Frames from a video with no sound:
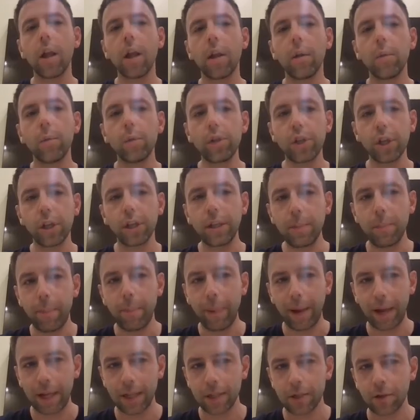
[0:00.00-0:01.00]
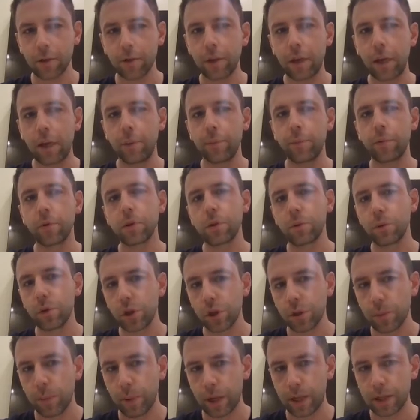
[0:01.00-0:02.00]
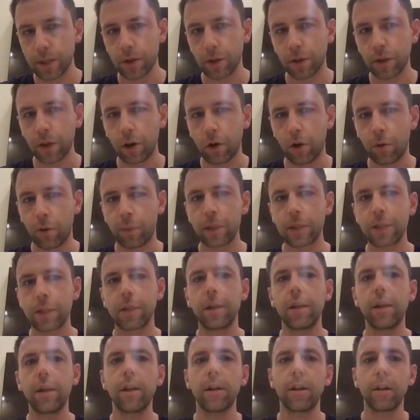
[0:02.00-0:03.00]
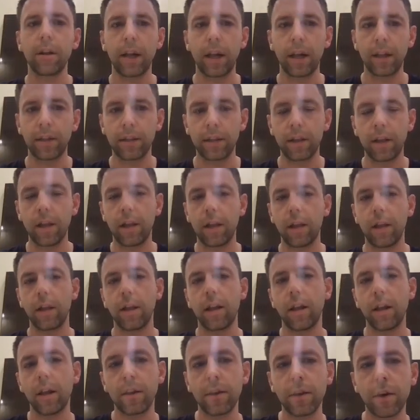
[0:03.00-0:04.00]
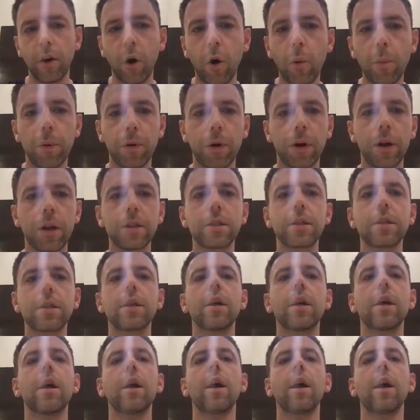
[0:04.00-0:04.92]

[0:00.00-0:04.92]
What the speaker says: which depends on the inputs, which depends on the comments here and the operands,